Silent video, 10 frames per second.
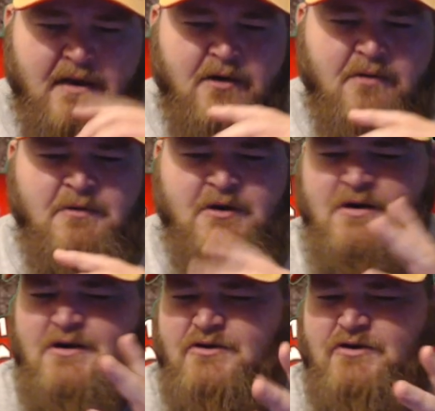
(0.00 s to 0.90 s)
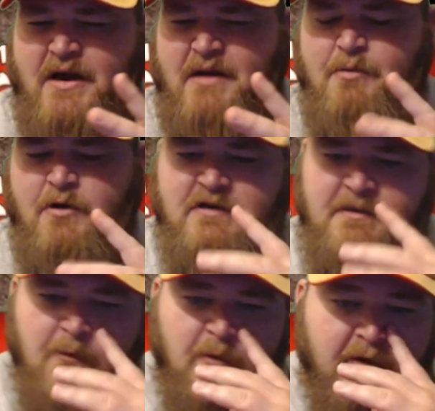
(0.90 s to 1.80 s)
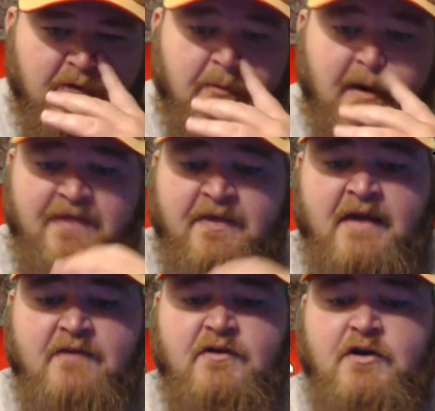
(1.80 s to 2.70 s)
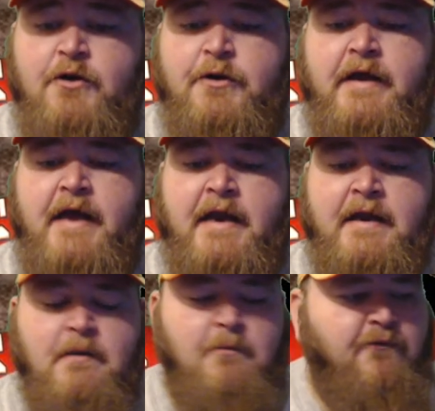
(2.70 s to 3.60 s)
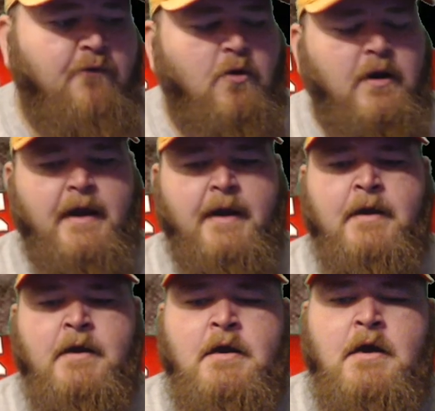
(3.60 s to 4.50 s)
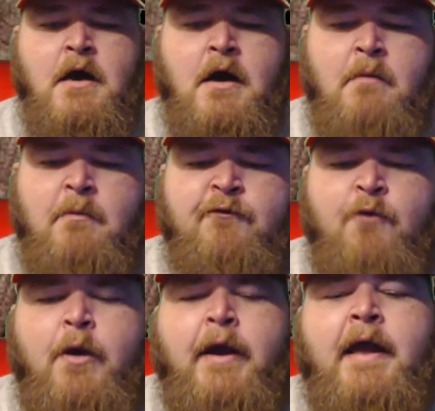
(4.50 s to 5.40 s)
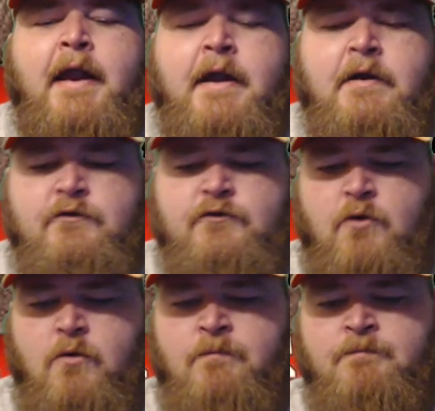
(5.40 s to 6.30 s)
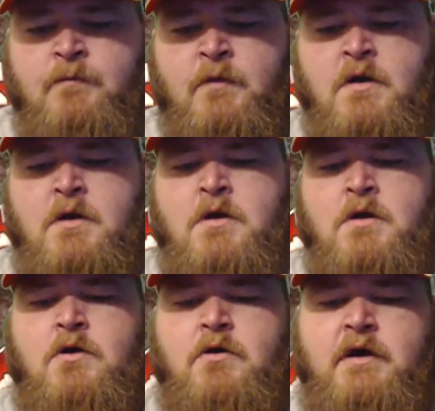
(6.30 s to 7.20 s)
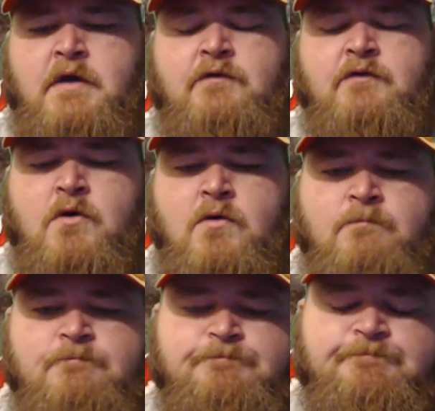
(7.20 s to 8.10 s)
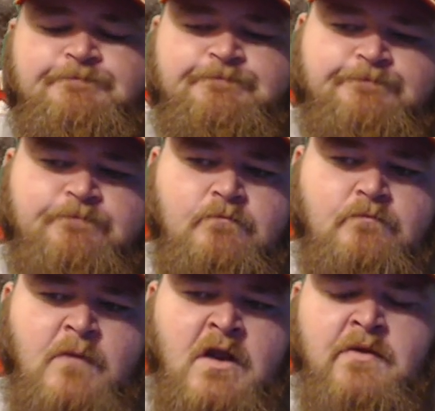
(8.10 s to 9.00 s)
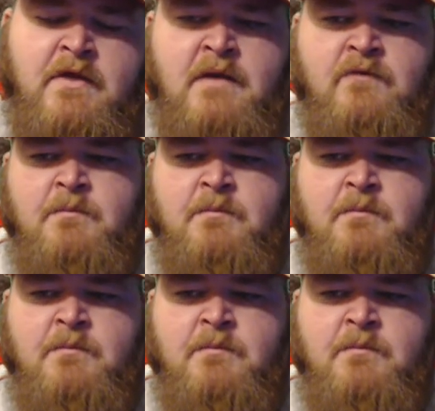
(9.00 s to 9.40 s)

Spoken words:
up trying to punch him or whatever, but I think security got in there beforehand, before it got out of control. Okay, so then some